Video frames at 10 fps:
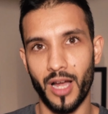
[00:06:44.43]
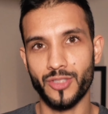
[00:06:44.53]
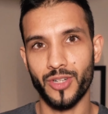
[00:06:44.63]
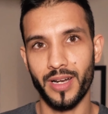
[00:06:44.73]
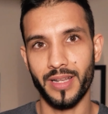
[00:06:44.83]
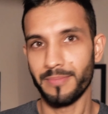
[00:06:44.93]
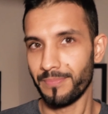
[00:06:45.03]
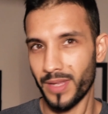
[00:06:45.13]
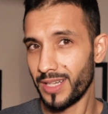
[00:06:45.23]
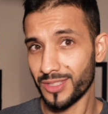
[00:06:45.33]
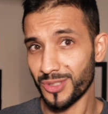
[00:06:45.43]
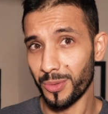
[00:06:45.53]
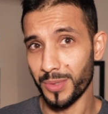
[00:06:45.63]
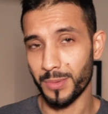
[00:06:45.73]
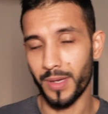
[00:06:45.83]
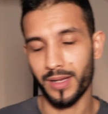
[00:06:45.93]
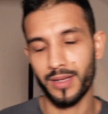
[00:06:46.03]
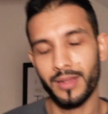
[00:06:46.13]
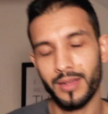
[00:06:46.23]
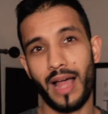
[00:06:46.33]
I tried it, it doesn't always
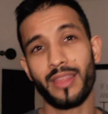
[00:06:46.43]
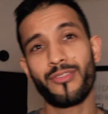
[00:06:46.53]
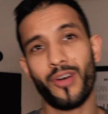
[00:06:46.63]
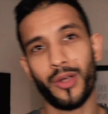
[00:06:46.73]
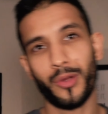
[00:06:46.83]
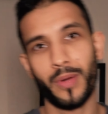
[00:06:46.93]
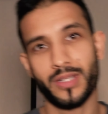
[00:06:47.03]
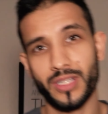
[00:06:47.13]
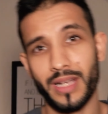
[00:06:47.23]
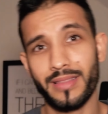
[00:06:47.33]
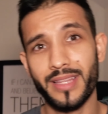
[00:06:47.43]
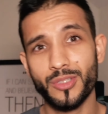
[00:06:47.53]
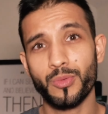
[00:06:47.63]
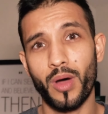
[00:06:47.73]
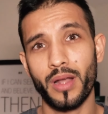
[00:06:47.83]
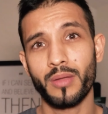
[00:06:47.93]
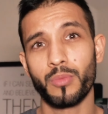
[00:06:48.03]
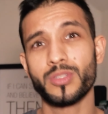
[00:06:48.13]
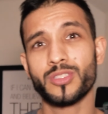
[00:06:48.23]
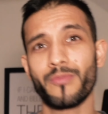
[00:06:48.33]
work. And the final question, now this one
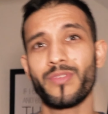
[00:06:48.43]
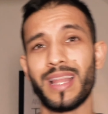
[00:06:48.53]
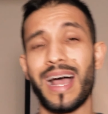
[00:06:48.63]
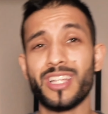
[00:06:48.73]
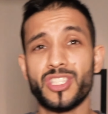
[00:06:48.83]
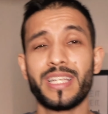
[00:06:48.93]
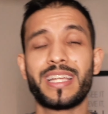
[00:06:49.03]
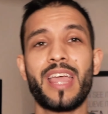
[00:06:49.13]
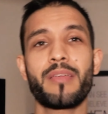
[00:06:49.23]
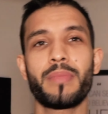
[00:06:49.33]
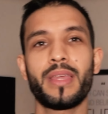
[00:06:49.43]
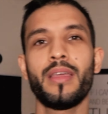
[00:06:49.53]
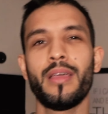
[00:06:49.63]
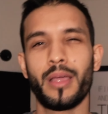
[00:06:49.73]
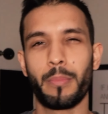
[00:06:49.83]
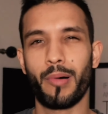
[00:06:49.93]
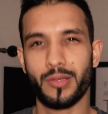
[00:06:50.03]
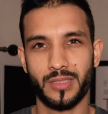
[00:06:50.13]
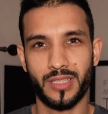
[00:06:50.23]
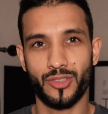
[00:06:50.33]
was something that actually gave me
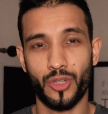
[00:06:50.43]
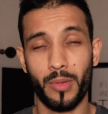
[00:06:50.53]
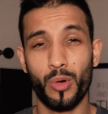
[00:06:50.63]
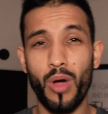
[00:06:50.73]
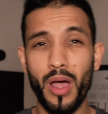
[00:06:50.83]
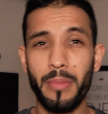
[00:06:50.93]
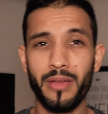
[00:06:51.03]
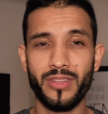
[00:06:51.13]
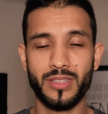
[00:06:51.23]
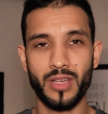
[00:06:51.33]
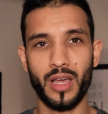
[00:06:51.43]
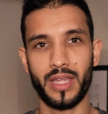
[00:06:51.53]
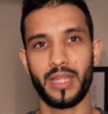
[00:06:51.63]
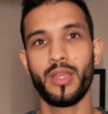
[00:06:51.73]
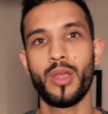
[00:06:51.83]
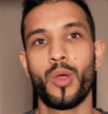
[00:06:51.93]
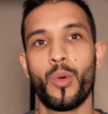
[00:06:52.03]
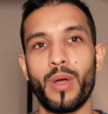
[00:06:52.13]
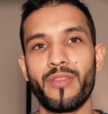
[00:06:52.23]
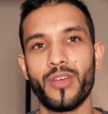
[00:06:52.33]
imposter syndrome and quite a bit of anxiety
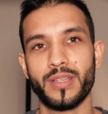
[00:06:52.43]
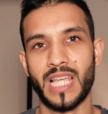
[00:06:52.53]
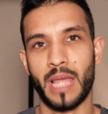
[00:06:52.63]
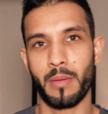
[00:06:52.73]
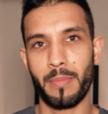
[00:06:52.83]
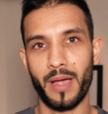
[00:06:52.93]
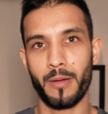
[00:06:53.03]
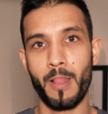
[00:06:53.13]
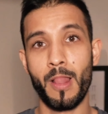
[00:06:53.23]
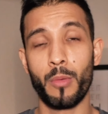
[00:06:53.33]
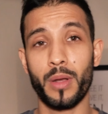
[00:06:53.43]
when it first came about.